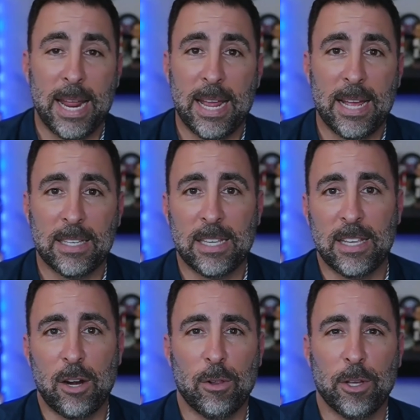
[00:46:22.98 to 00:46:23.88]
and as I
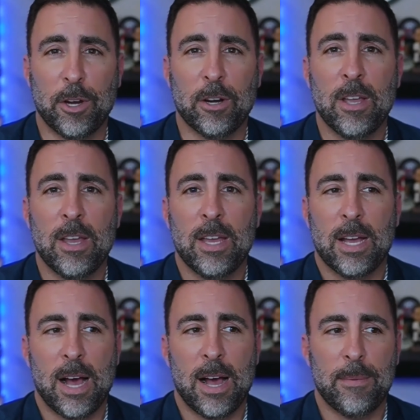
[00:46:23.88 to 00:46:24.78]
said earlier,
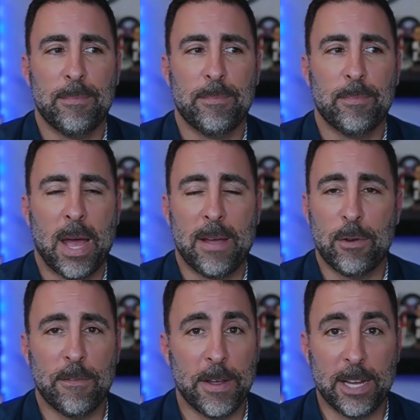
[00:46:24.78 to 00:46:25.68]
um, I have
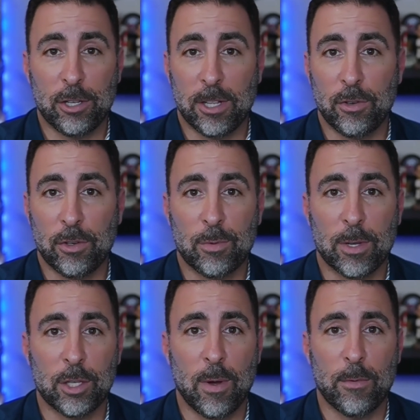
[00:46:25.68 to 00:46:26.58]
no financial interest
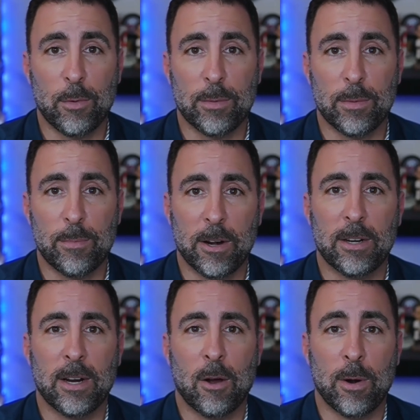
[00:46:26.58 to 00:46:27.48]
whatsoever with Mart
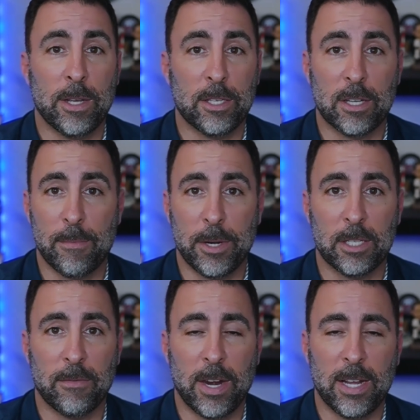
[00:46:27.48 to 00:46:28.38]
or his
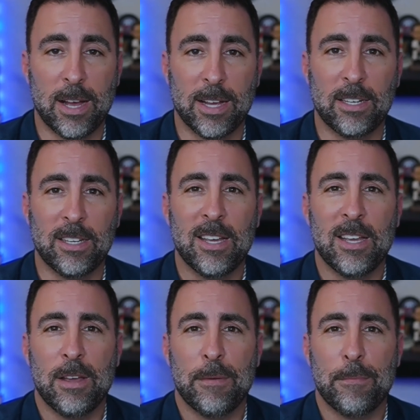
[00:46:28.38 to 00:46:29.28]
companies of any kind.
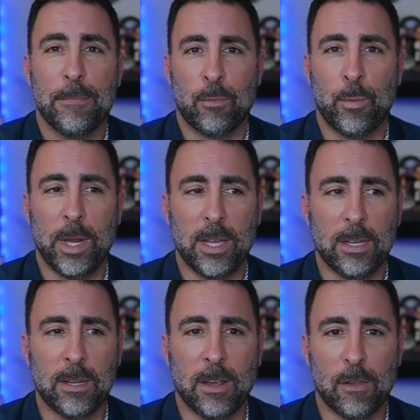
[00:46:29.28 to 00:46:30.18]
But
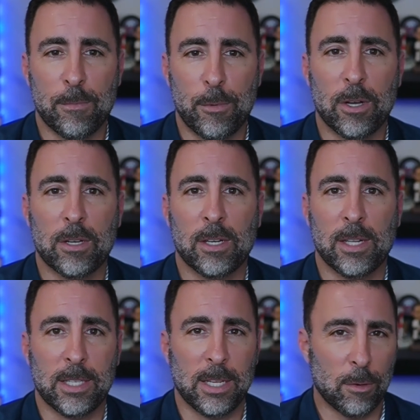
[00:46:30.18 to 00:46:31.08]
reading his book,
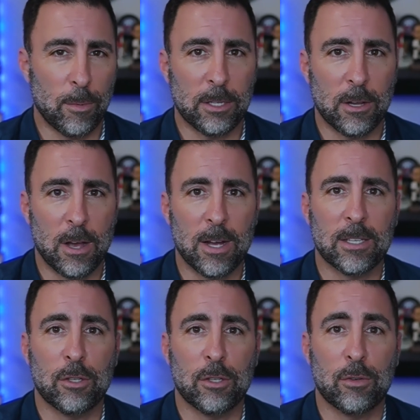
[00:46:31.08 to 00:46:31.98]
listening to the way he
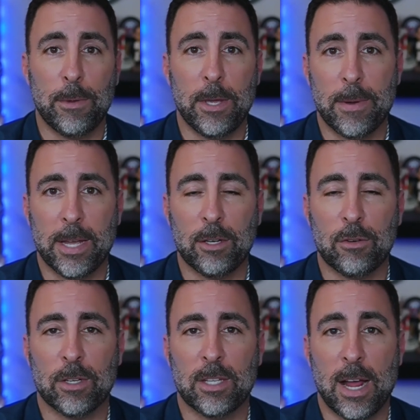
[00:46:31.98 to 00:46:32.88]
talks has really piqued my
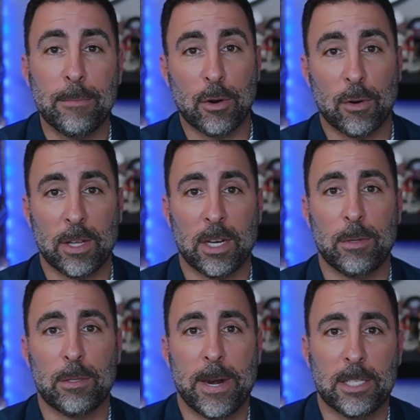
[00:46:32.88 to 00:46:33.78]
interest. And I'm certainly going to
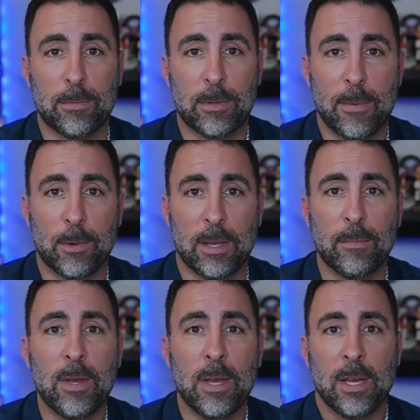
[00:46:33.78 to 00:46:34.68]
be spending some time with
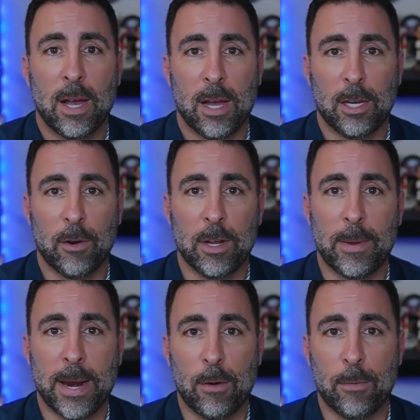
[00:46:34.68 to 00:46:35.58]
him, uh, learning
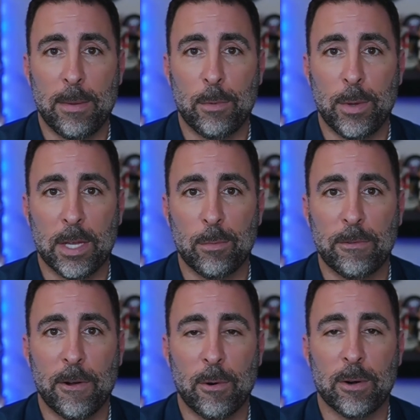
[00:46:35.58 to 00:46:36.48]
about how maybe we can move
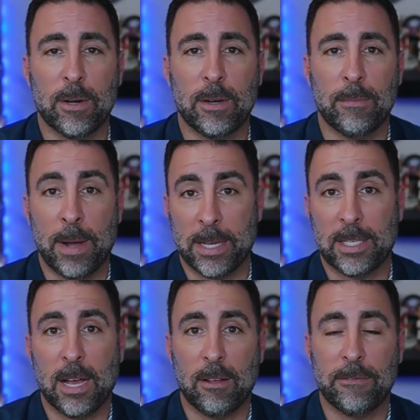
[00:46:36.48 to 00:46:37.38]
forward
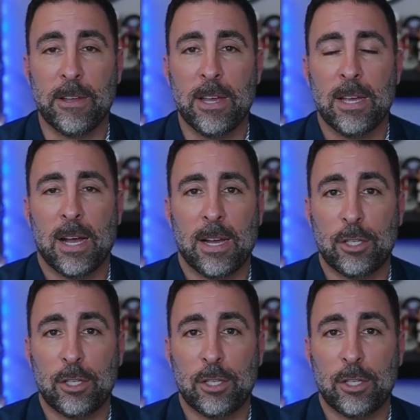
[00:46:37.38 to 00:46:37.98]
myself. Uh,